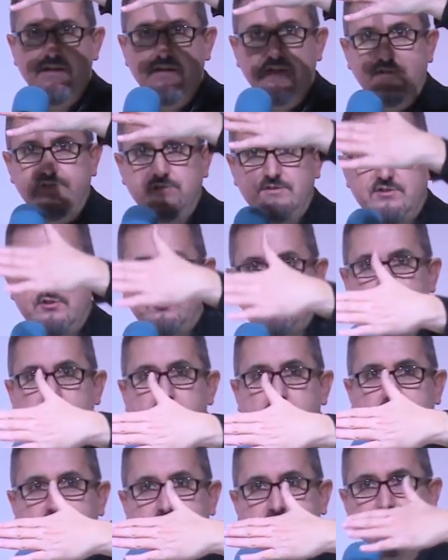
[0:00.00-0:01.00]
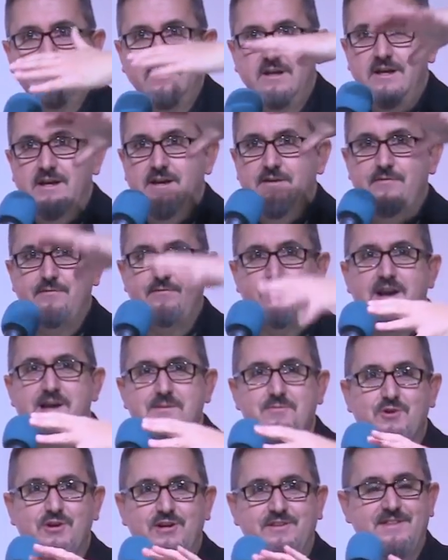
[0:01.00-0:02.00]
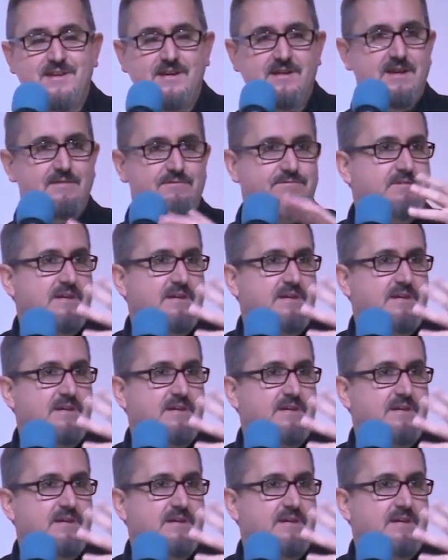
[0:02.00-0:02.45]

strong framework that if,